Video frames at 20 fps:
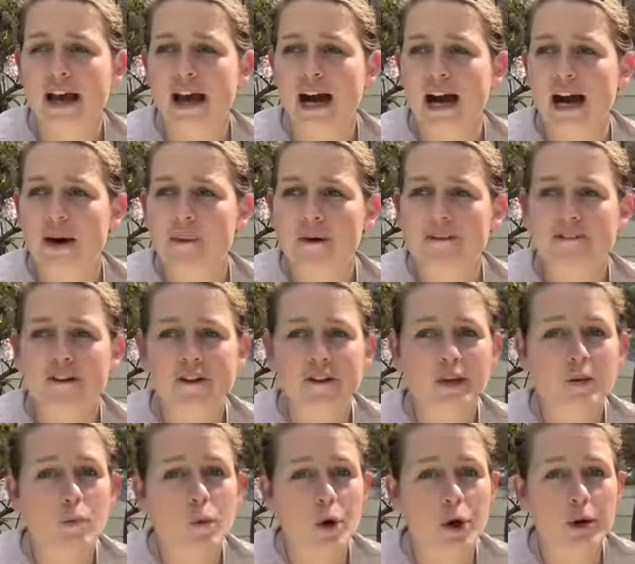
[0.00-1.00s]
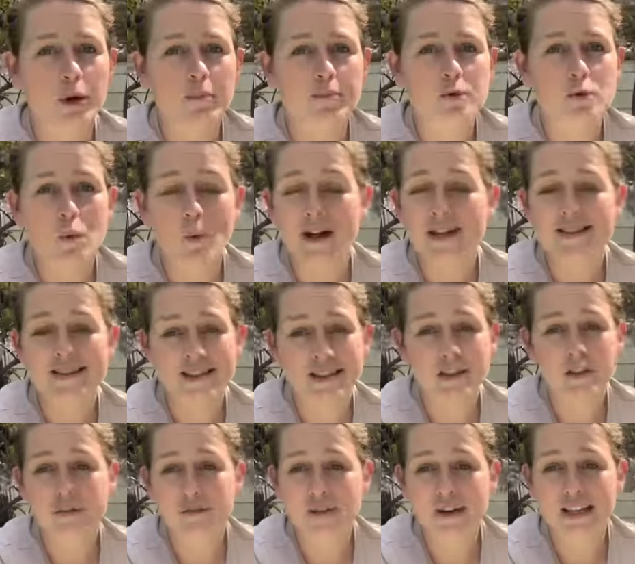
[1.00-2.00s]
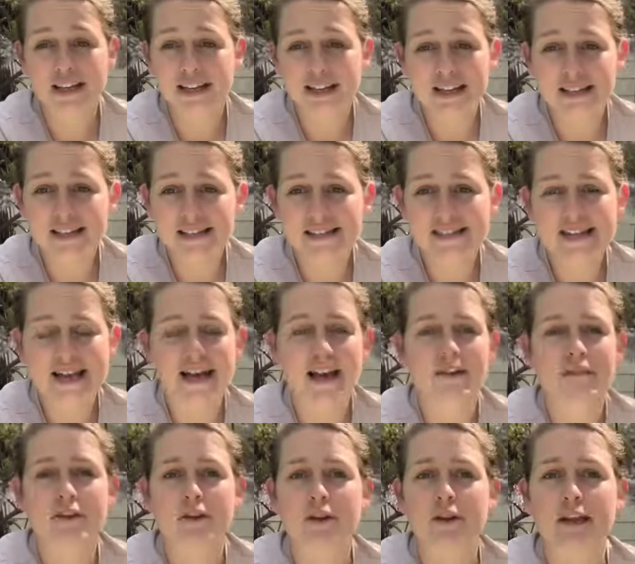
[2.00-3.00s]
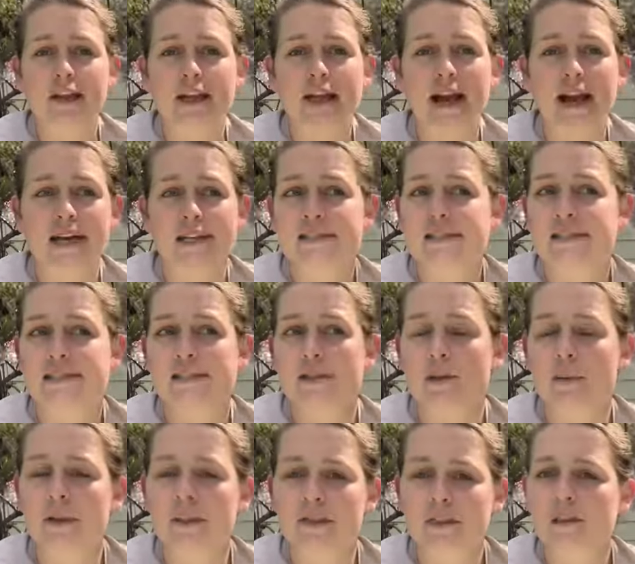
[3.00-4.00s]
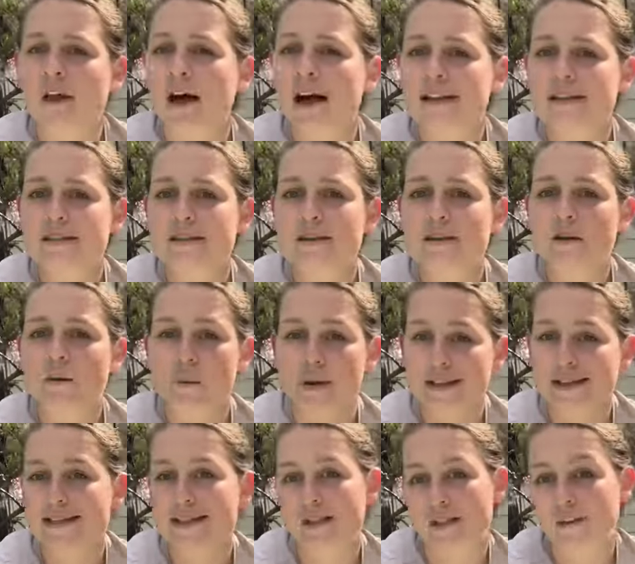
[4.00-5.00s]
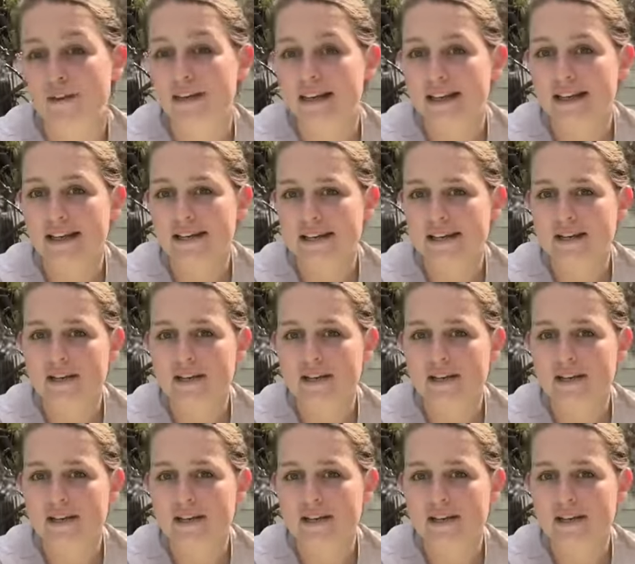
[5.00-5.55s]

I've only wormed once in 3 years, and I've only had to deal with lice once in 3 years.